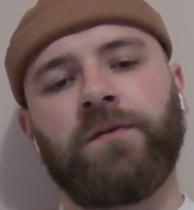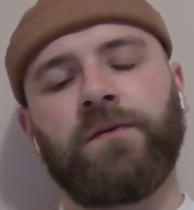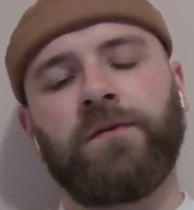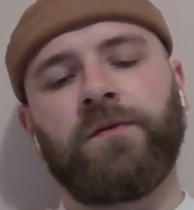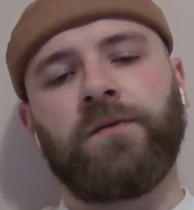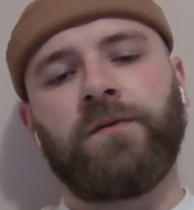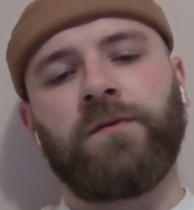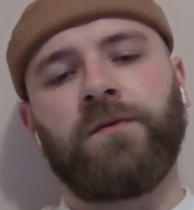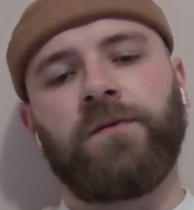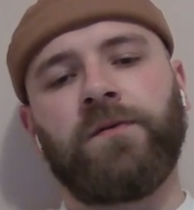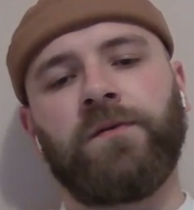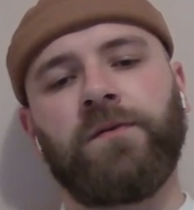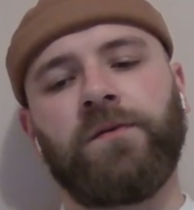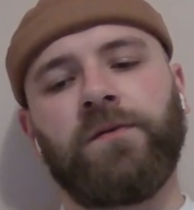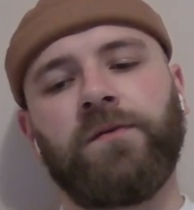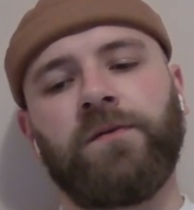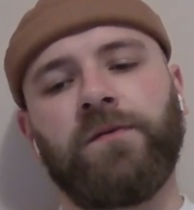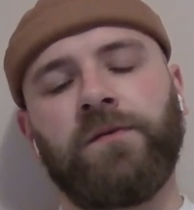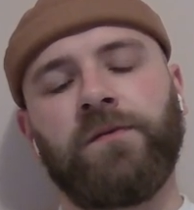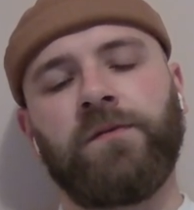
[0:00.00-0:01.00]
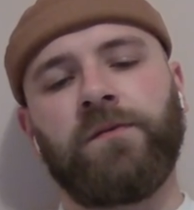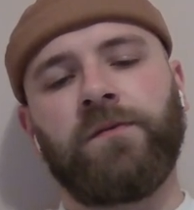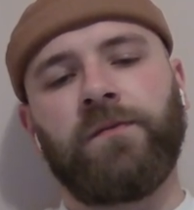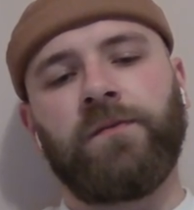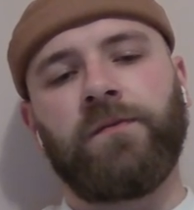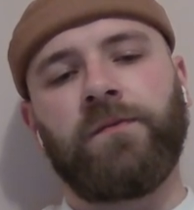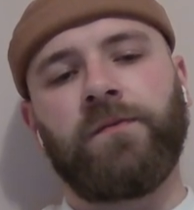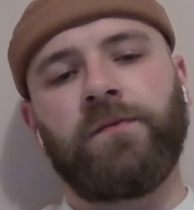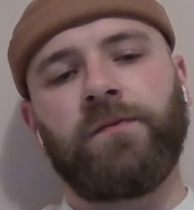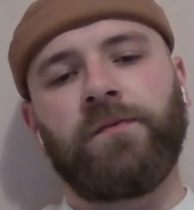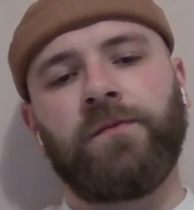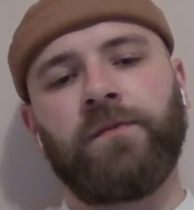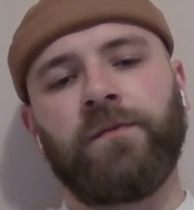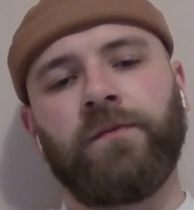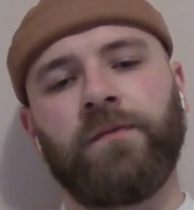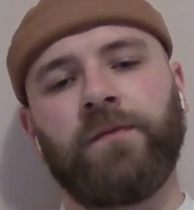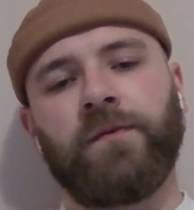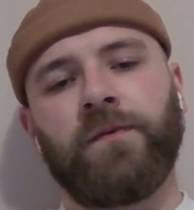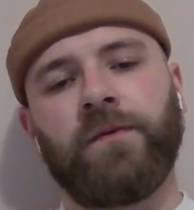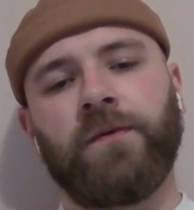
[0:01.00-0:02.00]

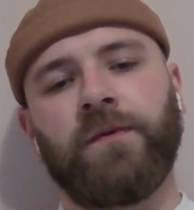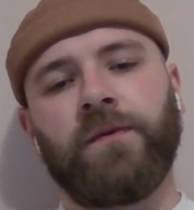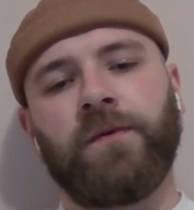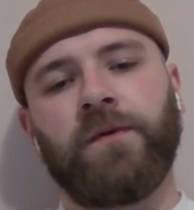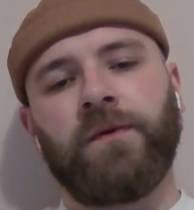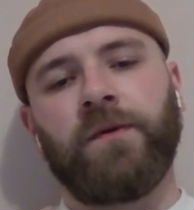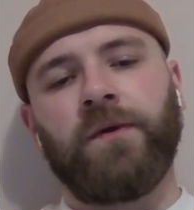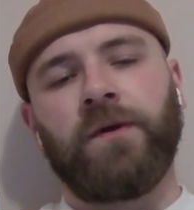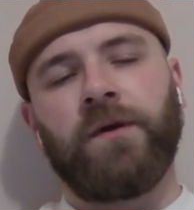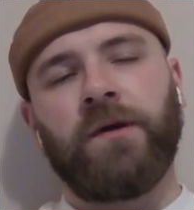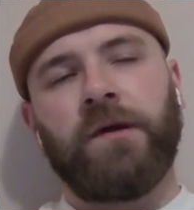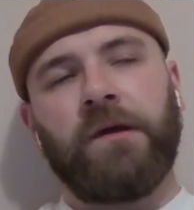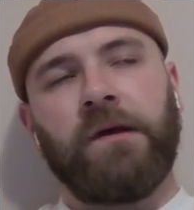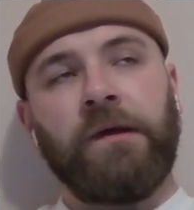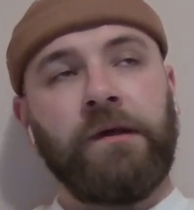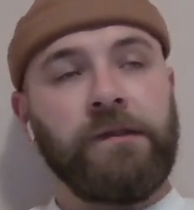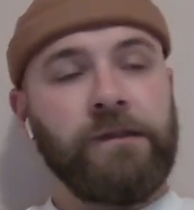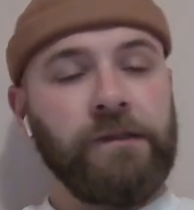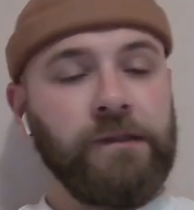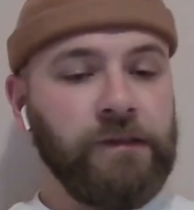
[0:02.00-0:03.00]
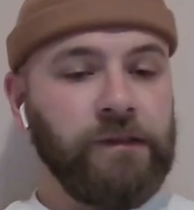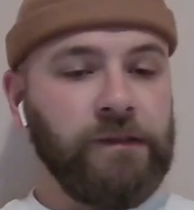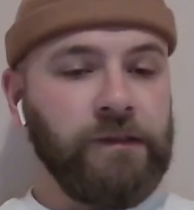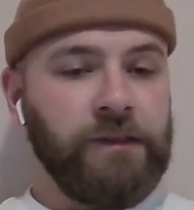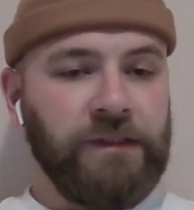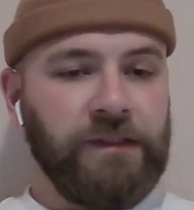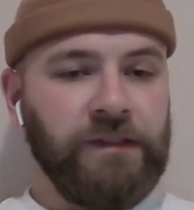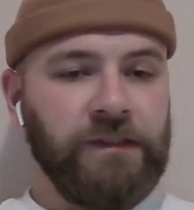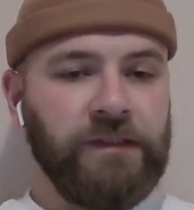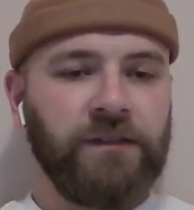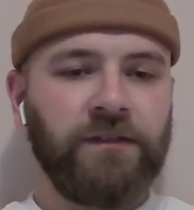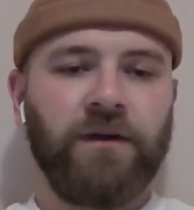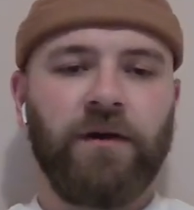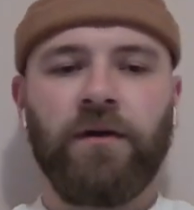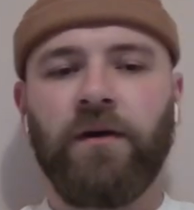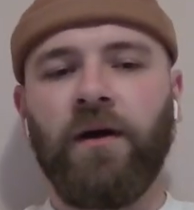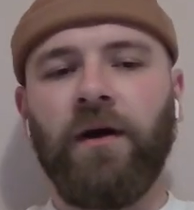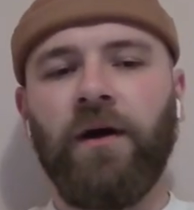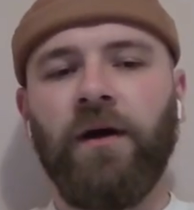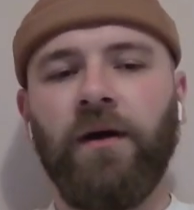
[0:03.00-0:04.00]

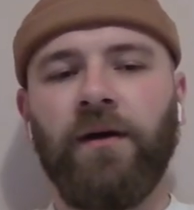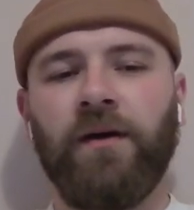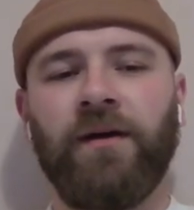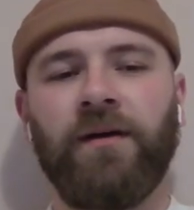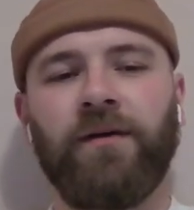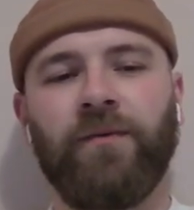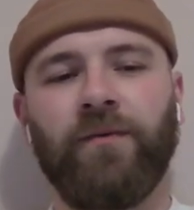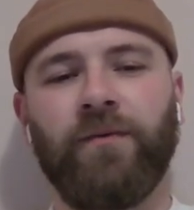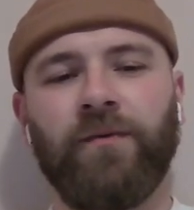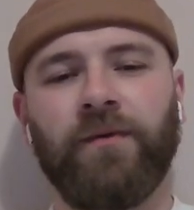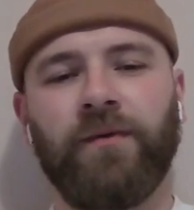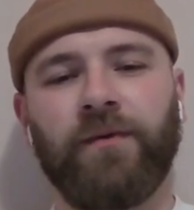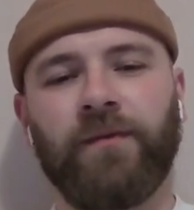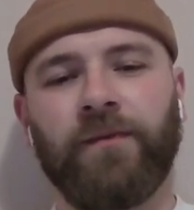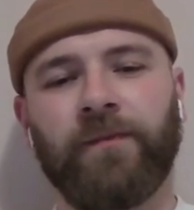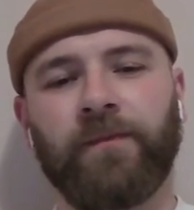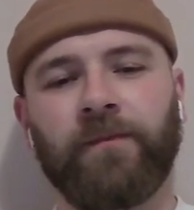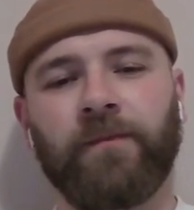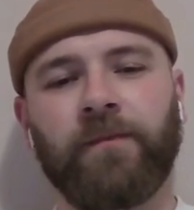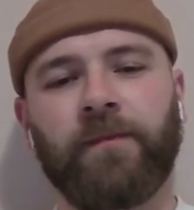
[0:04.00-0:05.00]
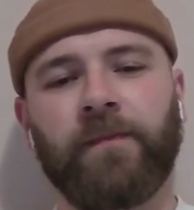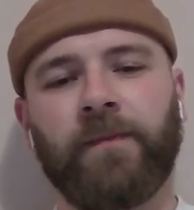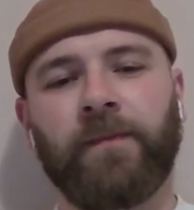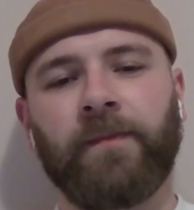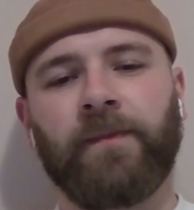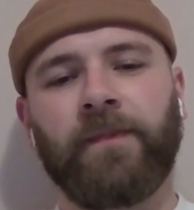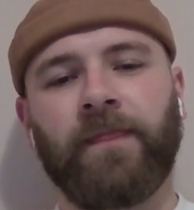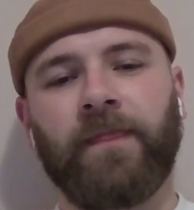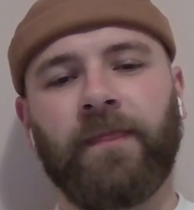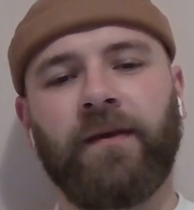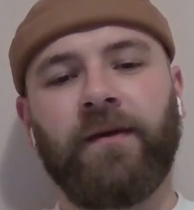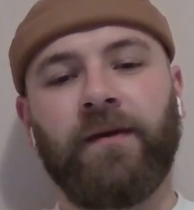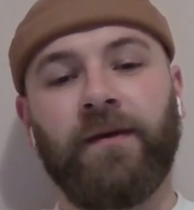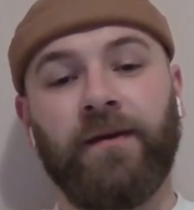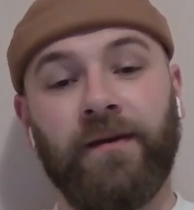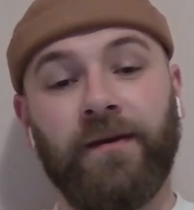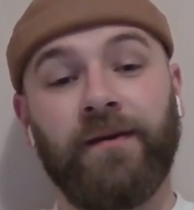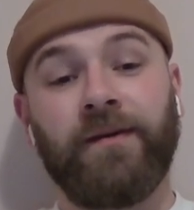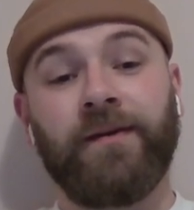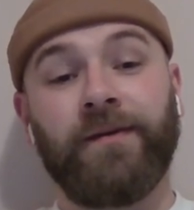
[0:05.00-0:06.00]

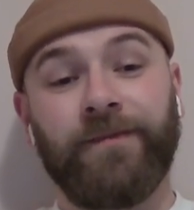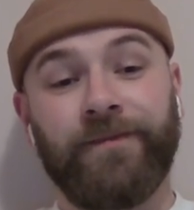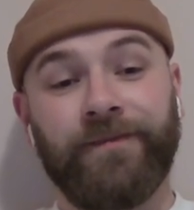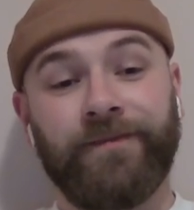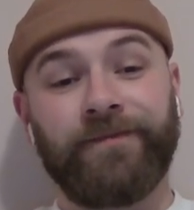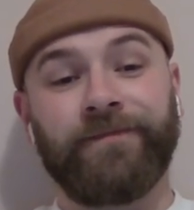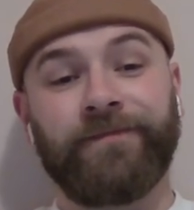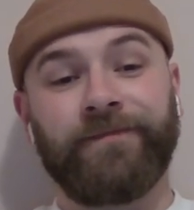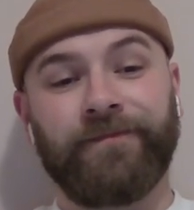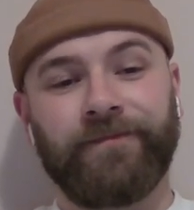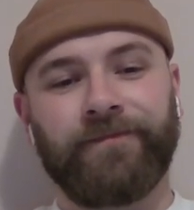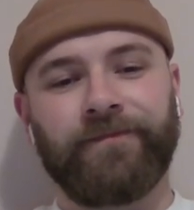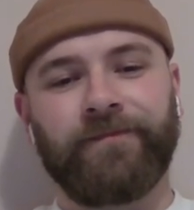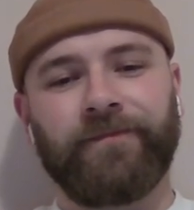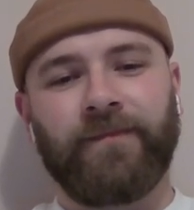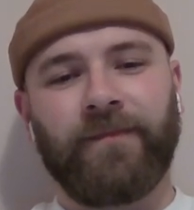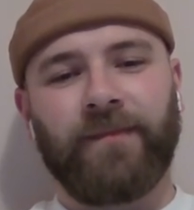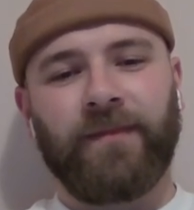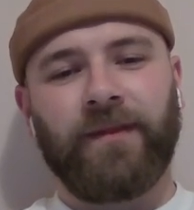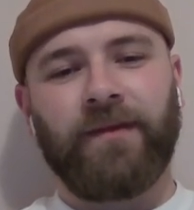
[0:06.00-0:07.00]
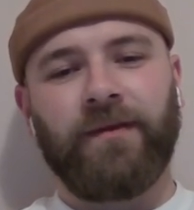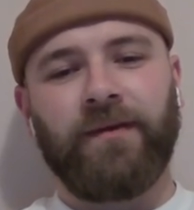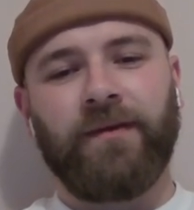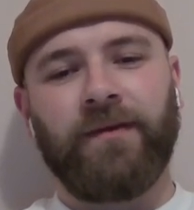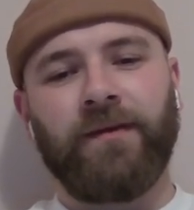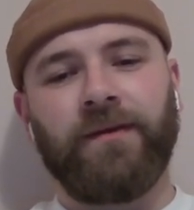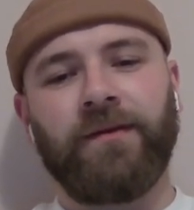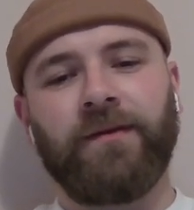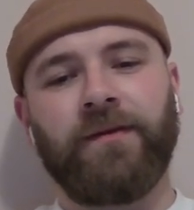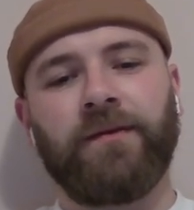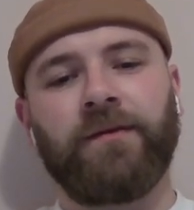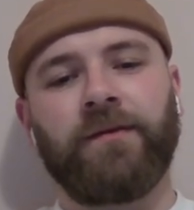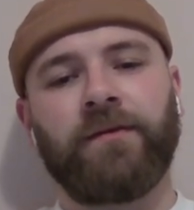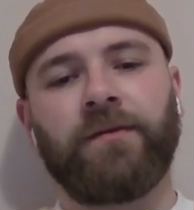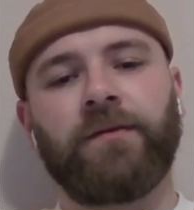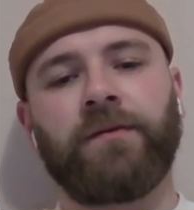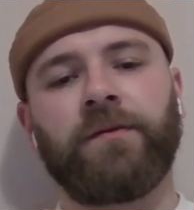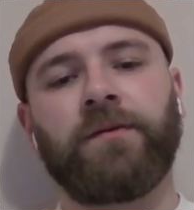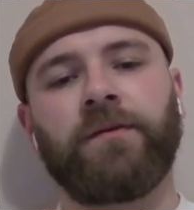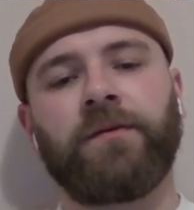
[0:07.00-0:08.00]
The person shown says nothing.